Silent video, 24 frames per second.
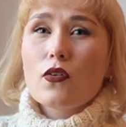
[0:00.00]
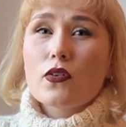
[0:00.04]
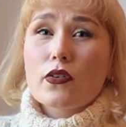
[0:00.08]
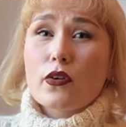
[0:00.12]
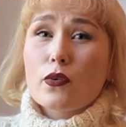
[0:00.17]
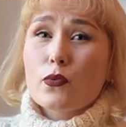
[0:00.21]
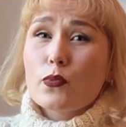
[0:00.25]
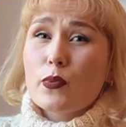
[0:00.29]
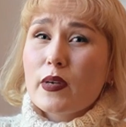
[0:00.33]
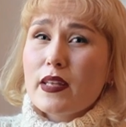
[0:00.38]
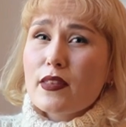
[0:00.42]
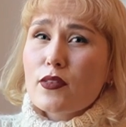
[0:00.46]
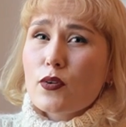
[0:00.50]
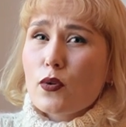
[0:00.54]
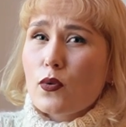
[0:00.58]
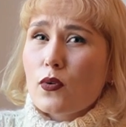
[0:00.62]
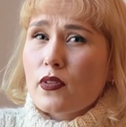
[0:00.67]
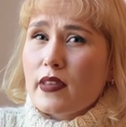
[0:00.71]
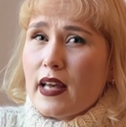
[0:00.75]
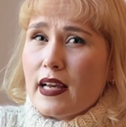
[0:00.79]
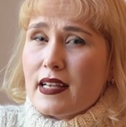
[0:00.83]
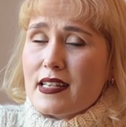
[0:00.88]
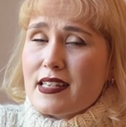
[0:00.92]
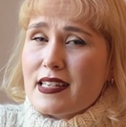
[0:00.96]
So with
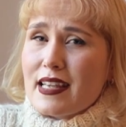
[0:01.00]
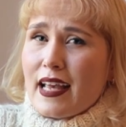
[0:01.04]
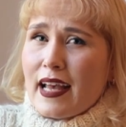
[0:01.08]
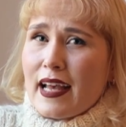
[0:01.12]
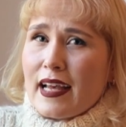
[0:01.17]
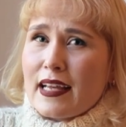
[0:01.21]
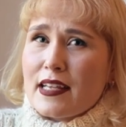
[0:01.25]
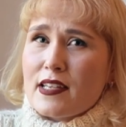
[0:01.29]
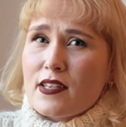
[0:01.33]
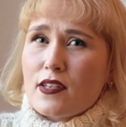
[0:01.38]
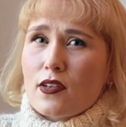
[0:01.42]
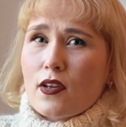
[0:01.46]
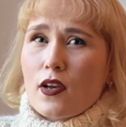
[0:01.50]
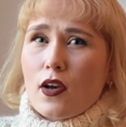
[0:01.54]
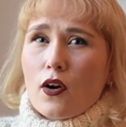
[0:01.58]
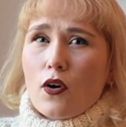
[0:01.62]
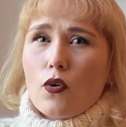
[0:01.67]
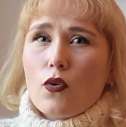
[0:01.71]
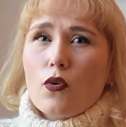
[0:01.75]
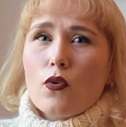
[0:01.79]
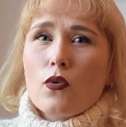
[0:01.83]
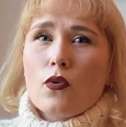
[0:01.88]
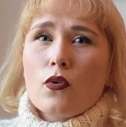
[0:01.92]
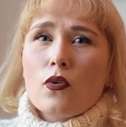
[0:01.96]
all that said,
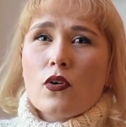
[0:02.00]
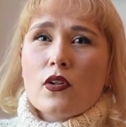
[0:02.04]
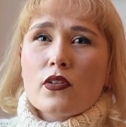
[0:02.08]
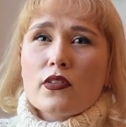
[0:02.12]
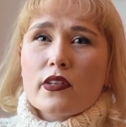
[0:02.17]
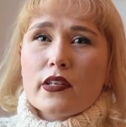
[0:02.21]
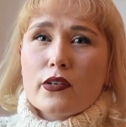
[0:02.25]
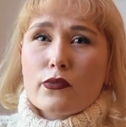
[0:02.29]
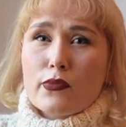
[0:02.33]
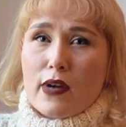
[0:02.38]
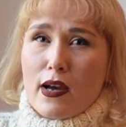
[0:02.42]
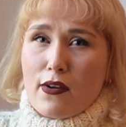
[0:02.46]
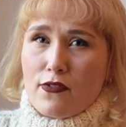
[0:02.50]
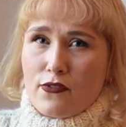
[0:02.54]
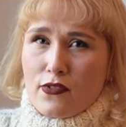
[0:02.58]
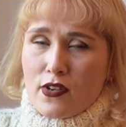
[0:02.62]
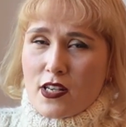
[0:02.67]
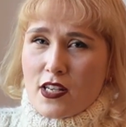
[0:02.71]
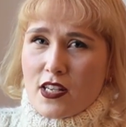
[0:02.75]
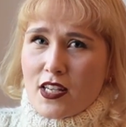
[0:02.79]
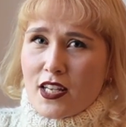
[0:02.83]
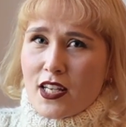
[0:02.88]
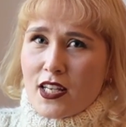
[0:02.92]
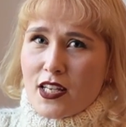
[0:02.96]
all the
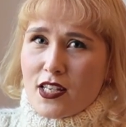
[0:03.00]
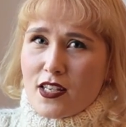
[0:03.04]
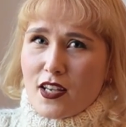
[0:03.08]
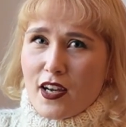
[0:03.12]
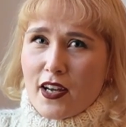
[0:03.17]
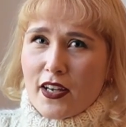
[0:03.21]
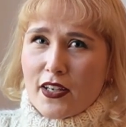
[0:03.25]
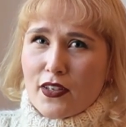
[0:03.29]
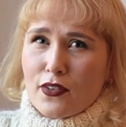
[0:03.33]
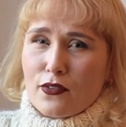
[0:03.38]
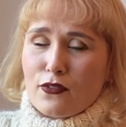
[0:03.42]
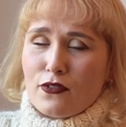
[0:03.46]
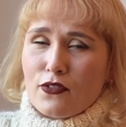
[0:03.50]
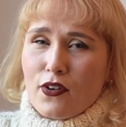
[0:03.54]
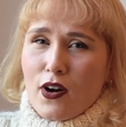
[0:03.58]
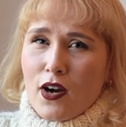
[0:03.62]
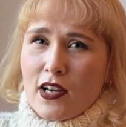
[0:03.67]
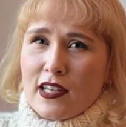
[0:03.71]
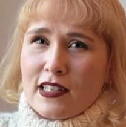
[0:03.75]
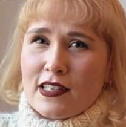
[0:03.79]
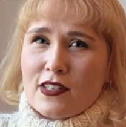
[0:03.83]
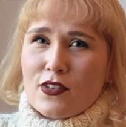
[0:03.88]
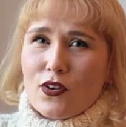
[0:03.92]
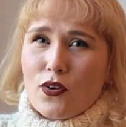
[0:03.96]
references I could
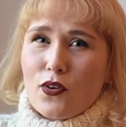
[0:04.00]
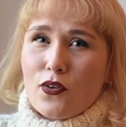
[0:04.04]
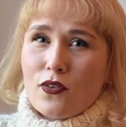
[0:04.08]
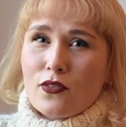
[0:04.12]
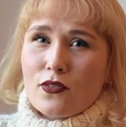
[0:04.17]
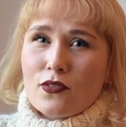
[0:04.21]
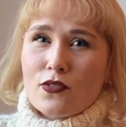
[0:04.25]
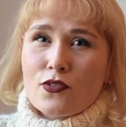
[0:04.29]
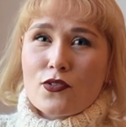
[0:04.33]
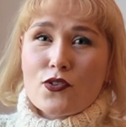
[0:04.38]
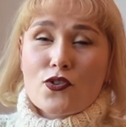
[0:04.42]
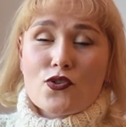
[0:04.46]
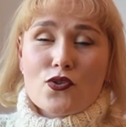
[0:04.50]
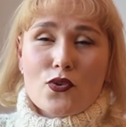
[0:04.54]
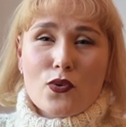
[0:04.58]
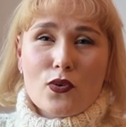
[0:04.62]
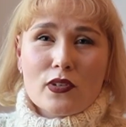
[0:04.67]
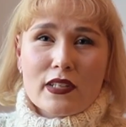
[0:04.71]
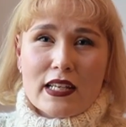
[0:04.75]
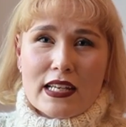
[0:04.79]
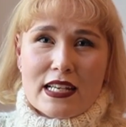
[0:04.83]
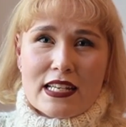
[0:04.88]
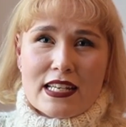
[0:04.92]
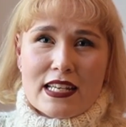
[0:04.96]
find on
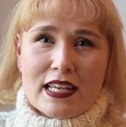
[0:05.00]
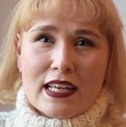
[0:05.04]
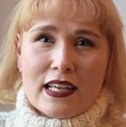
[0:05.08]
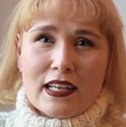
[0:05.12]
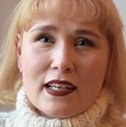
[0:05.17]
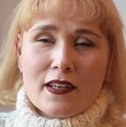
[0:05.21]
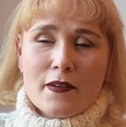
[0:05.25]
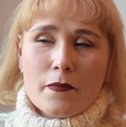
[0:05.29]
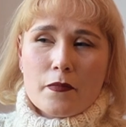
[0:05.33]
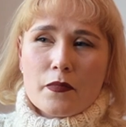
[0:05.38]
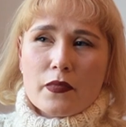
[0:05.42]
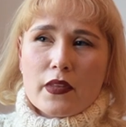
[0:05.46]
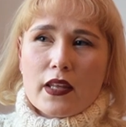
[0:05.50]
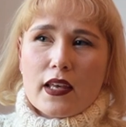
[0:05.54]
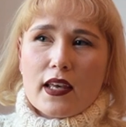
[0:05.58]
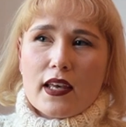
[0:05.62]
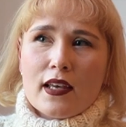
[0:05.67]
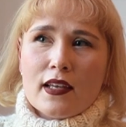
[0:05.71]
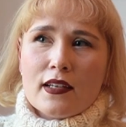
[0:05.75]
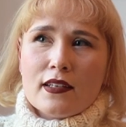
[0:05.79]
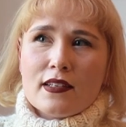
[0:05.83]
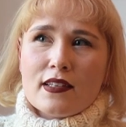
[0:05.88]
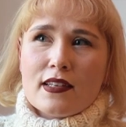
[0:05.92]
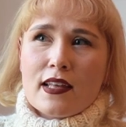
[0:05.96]
shawl knitting
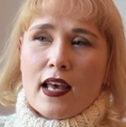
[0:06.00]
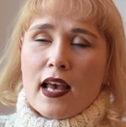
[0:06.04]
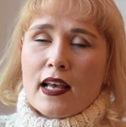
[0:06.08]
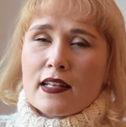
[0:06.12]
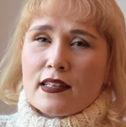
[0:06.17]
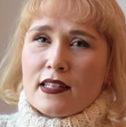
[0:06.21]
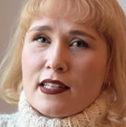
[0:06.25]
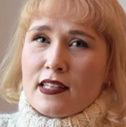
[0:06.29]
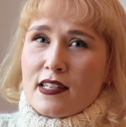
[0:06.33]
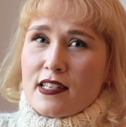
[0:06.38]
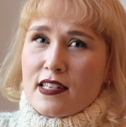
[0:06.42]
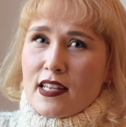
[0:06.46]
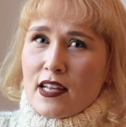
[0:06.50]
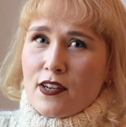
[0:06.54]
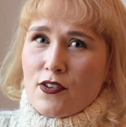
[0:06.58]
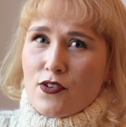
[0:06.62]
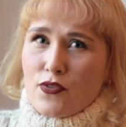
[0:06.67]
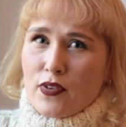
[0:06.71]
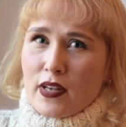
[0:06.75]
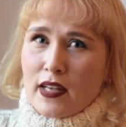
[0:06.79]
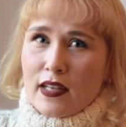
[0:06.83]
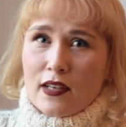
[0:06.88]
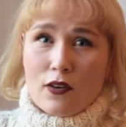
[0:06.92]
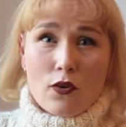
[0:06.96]
in the 18th
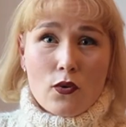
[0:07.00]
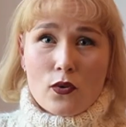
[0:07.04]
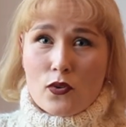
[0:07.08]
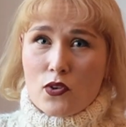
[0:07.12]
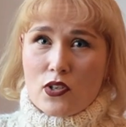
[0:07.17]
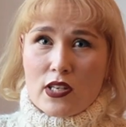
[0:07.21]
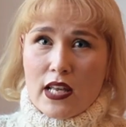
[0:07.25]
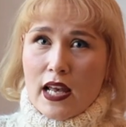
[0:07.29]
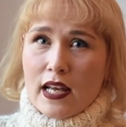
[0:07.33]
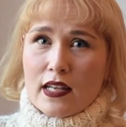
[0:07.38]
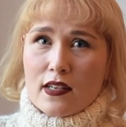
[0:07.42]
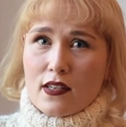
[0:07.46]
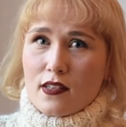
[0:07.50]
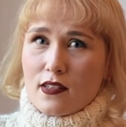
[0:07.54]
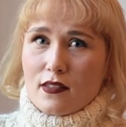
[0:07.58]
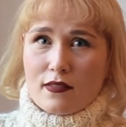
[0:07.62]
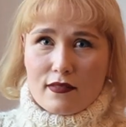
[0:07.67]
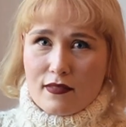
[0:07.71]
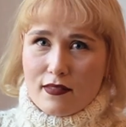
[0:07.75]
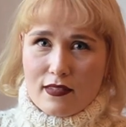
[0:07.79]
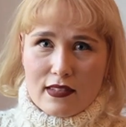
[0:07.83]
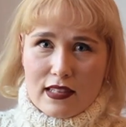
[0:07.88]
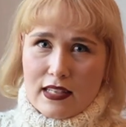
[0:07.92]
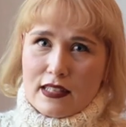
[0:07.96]
century all said
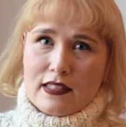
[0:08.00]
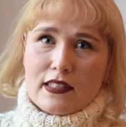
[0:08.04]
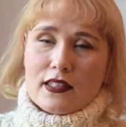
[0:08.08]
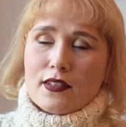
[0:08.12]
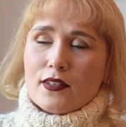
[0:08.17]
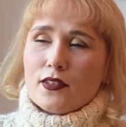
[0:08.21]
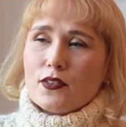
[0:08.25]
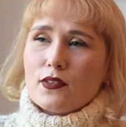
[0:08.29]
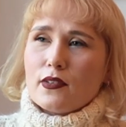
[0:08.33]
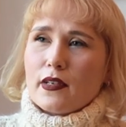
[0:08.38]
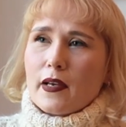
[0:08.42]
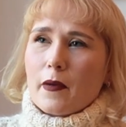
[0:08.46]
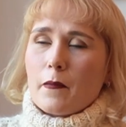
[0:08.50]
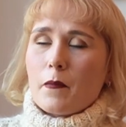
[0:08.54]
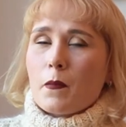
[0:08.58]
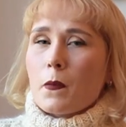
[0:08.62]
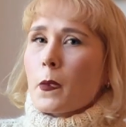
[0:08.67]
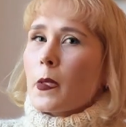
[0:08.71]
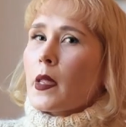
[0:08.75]
they didn't do it.